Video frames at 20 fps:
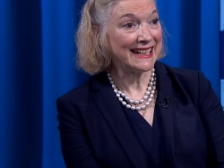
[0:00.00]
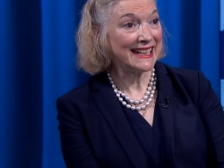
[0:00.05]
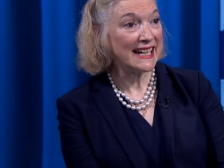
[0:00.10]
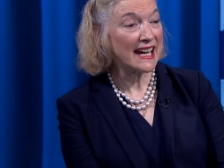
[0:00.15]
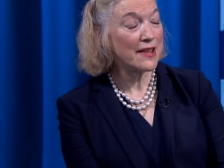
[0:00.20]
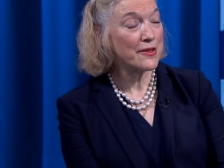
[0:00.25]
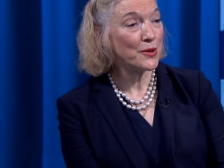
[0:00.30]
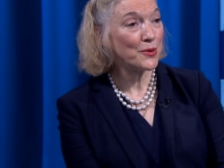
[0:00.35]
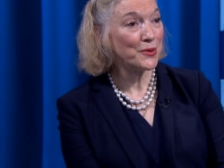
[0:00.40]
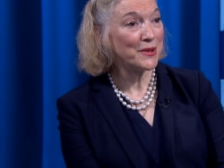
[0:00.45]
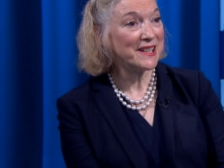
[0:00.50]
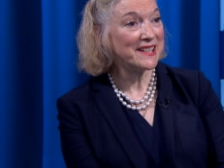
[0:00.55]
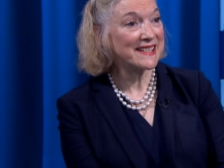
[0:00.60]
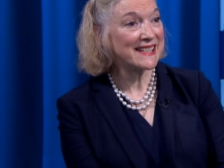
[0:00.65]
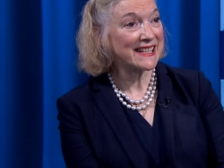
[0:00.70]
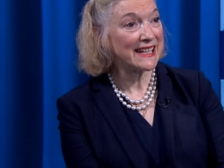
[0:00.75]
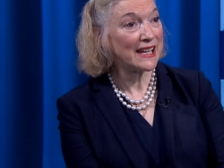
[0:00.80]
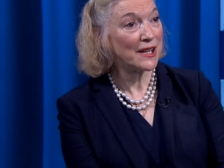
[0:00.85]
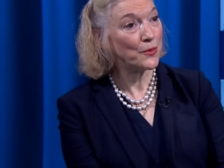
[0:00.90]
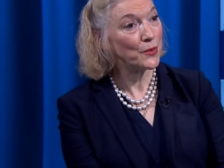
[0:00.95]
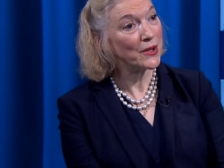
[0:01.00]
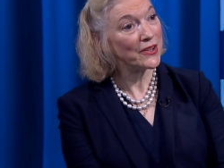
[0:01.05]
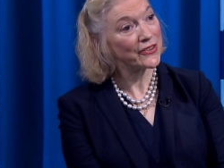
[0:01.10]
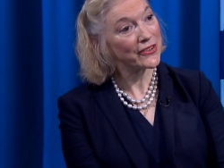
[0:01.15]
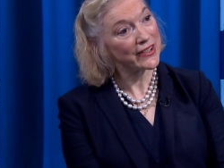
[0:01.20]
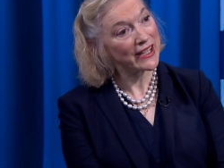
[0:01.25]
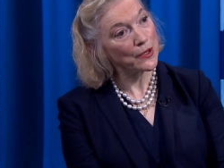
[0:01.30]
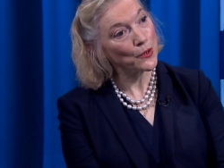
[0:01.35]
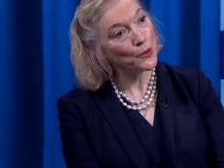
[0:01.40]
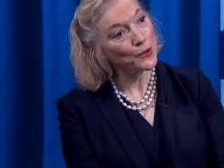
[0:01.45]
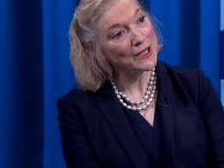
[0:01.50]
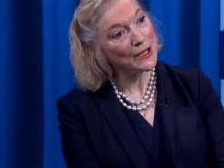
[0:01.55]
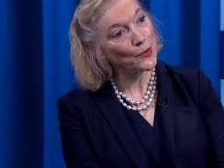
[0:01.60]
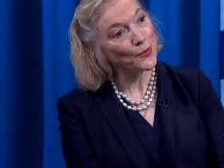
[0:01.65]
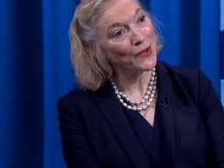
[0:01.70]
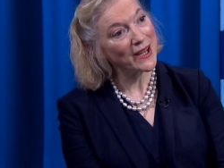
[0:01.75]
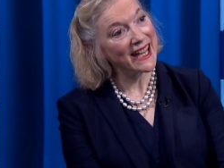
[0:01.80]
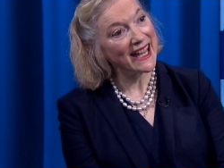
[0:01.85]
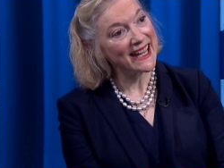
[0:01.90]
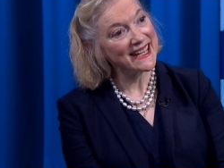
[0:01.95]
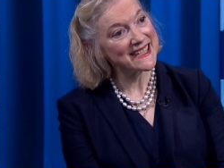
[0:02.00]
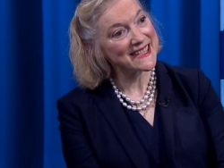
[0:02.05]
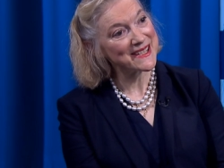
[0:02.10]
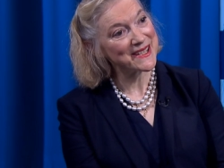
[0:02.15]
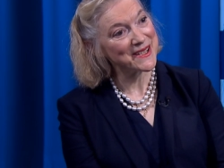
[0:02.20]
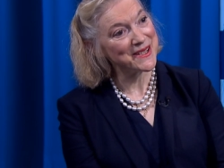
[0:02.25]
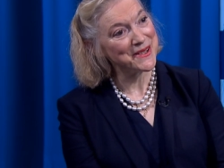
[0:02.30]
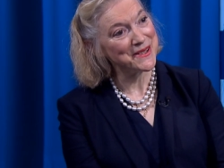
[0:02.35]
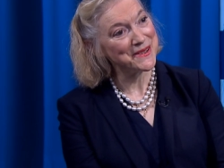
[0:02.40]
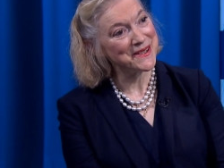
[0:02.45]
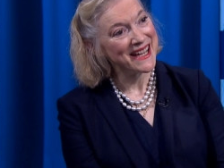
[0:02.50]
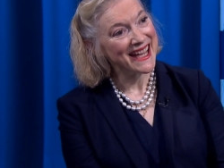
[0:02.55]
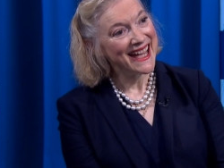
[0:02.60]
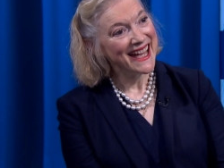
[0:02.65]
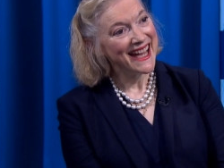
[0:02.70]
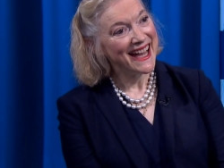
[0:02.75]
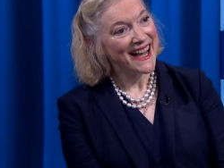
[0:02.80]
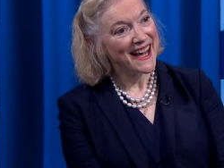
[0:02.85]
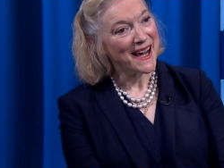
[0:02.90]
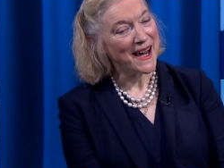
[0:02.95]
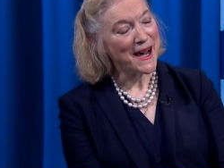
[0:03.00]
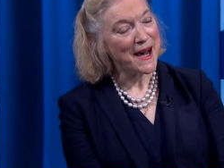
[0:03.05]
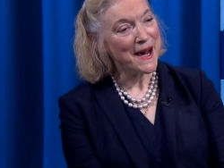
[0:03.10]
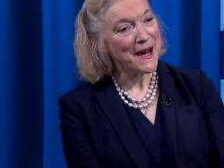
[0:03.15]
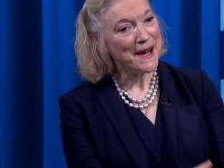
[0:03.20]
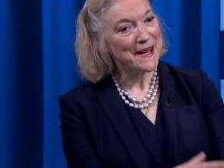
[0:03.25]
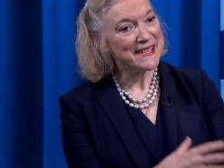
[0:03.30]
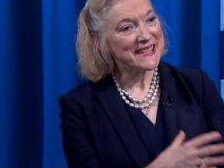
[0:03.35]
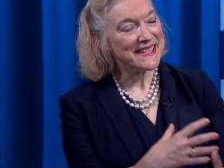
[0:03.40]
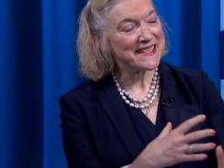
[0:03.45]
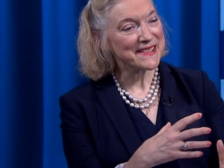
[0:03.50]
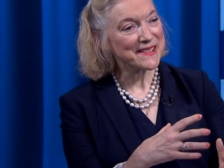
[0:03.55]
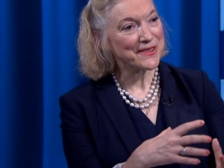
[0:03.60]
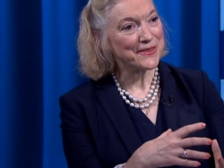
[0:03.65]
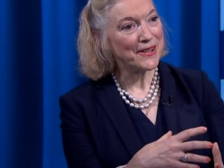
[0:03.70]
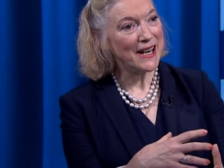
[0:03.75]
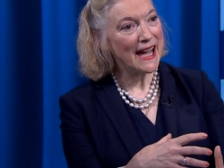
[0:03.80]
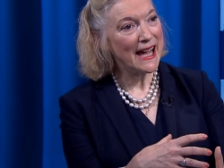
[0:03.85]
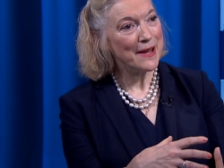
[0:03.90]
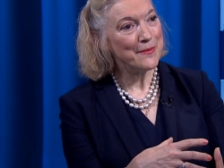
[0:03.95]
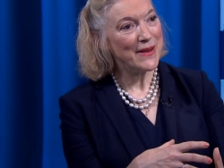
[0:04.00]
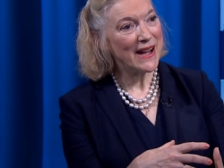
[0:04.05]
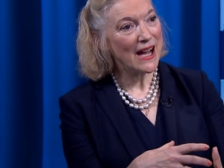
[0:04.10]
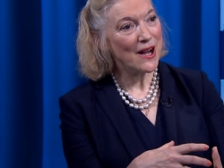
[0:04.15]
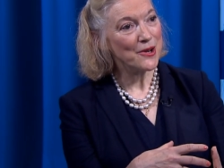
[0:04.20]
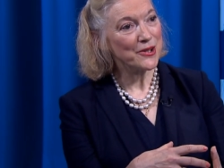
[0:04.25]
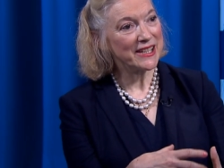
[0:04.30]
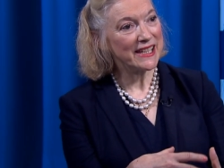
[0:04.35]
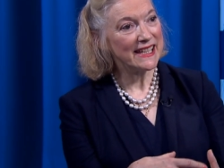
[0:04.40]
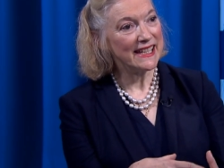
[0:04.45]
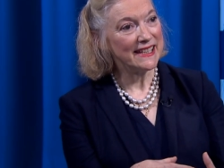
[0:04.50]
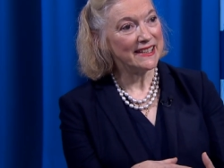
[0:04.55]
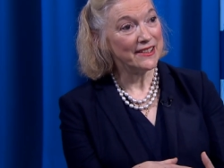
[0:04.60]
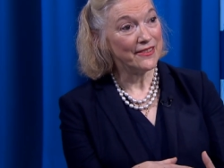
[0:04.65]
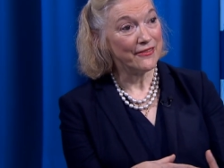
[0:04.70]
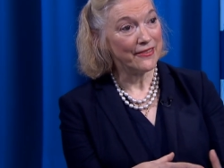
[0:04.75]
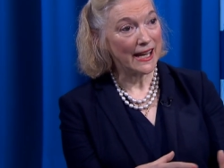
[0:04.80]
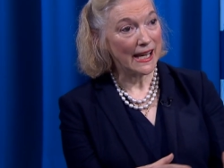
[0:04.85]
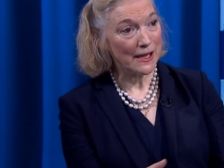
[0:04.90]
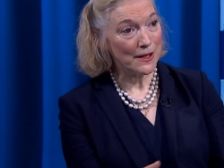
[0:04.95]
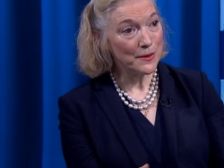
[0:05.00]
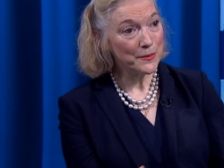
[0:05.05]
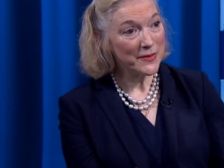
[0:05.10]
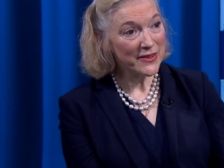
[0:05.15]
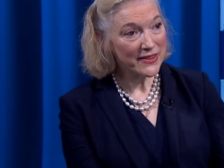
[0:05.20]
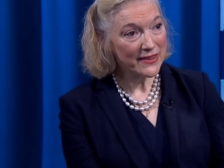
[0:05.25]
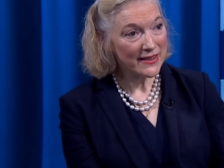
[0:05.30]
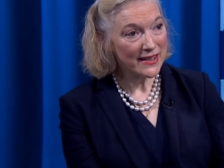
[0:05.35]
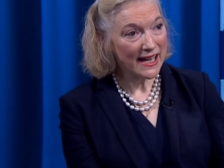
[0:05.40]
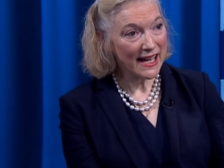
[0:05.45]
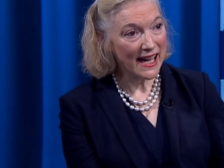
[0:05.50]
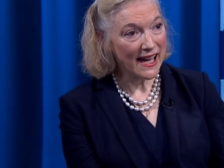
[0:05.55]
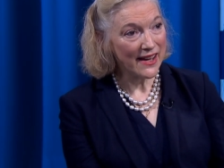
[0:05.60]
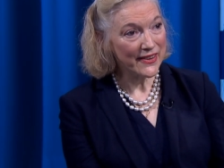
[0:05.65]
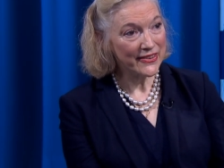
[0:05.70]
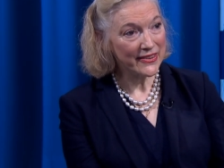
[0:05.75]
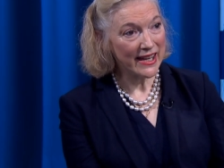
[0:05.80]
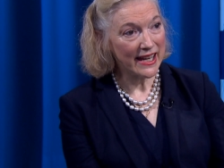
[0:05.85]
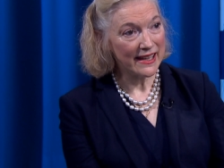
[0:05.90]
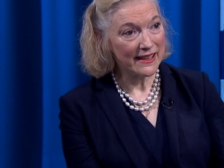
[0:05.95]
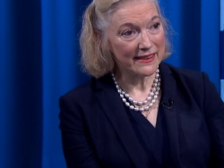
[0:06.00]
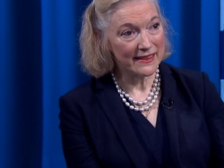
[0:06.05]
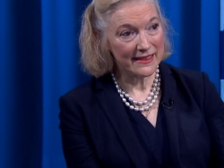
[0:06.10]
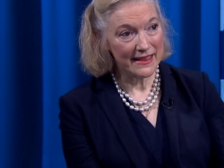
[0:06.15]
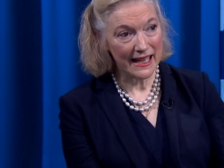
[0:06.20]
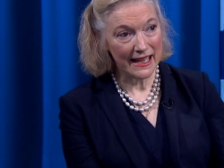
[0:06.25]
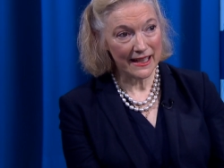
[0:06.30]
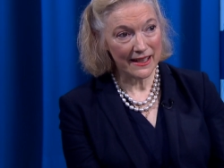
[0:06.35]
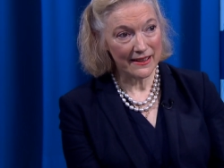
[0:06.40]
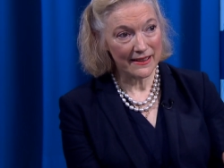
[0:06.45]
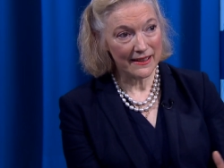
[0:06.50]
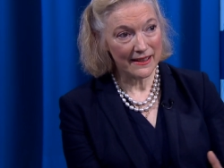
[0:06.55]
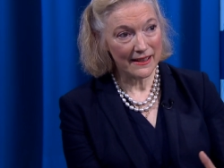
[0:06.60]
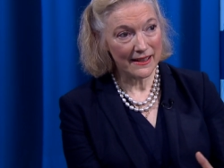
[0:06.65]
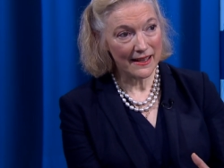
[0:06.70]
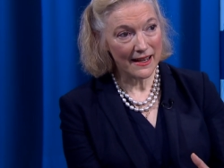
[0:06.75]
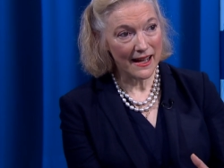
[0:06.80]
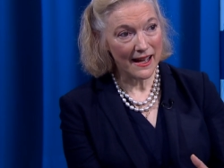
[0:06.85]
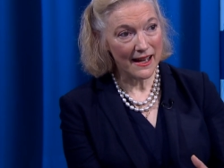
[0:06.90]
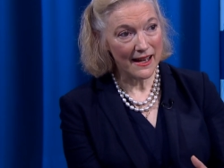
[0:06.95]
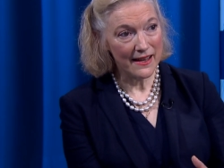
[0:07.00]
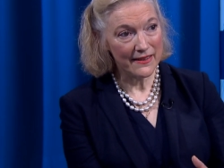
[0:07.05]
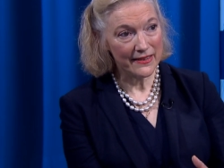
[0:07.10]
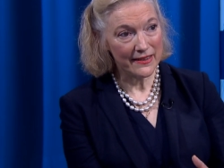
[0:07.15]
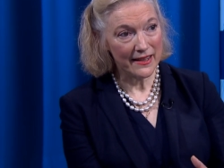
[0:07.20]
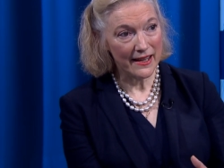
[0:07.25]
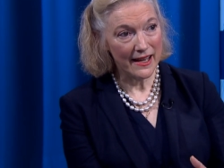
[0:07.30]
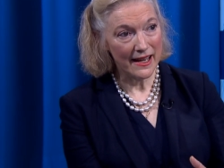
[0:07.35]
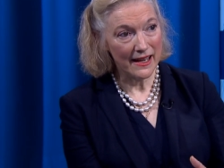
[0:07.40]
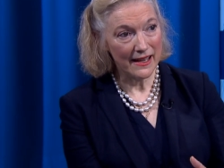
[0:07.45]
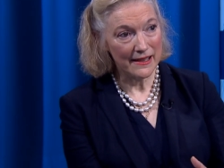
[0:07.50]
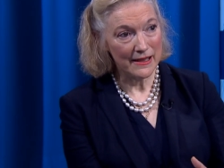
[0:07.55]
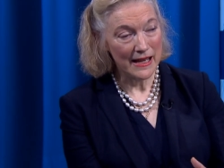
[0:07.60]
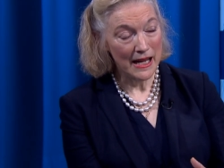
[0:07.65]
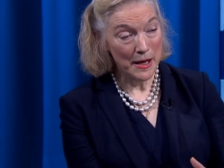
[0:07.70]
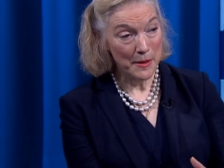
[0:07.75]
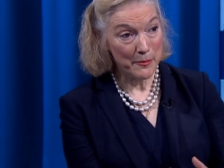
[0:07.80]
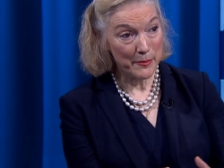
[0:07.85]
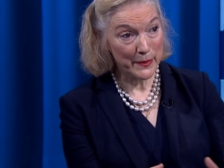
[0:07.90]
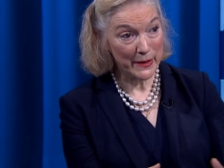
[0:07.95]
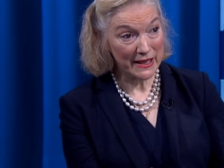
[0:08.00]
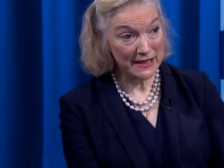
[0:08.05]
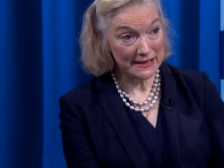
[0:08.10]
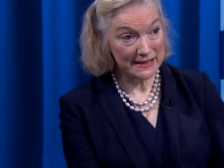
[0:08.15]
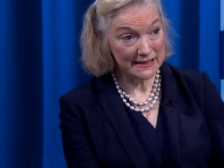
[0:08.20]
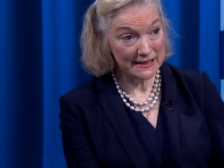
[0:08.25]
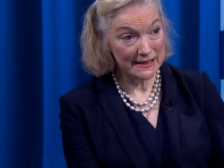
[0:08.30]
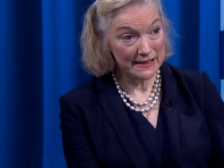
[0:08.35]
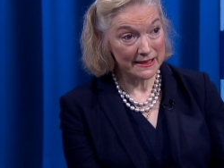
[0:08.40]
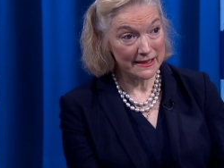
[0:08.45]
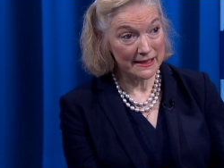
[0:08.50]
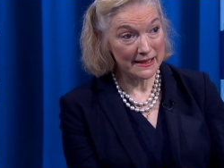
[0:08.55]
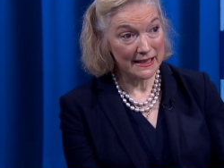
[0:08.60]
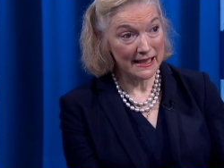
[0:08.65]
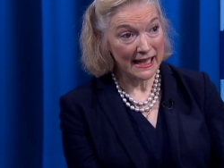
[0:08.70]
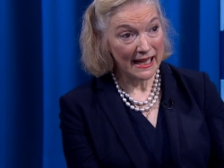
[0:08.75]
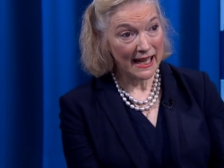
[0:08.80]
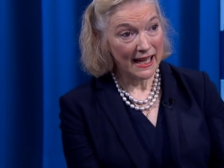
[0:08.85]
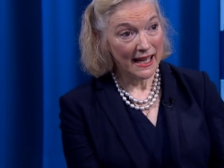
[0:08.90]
In other words, it was the only way to describe how he develops as a thinker, as a person.